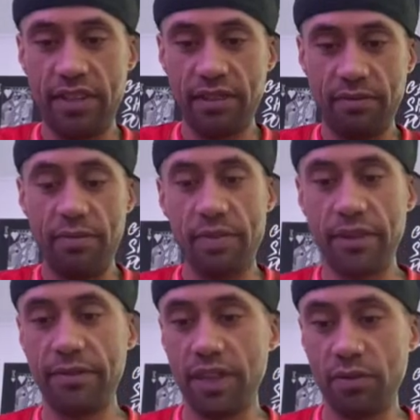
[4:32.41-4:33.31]
we
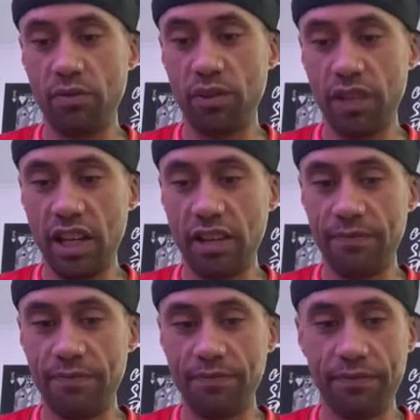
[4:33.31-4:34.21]
manifest
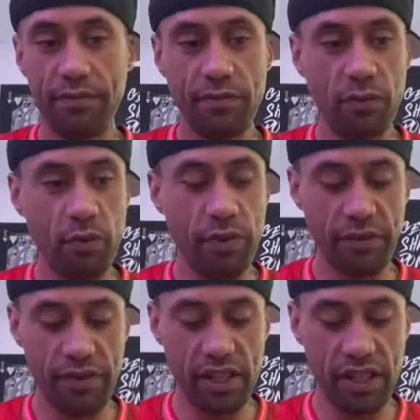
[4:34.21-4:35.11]
what we're
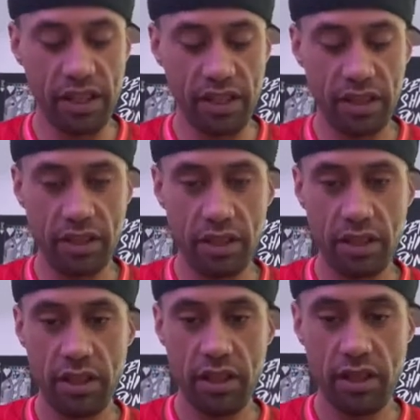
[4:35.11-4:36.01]
feeling.
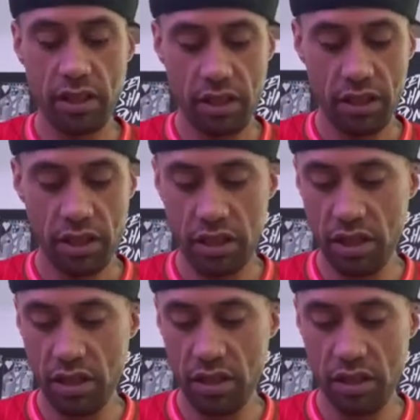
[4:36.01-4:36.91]
Yeah,
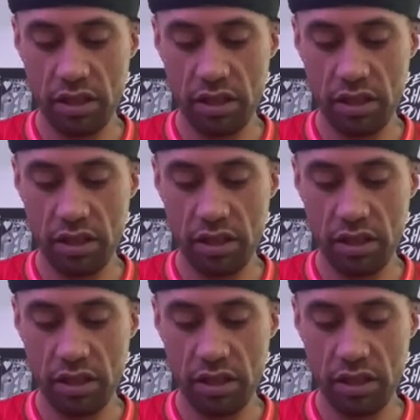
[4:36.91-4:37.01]
look,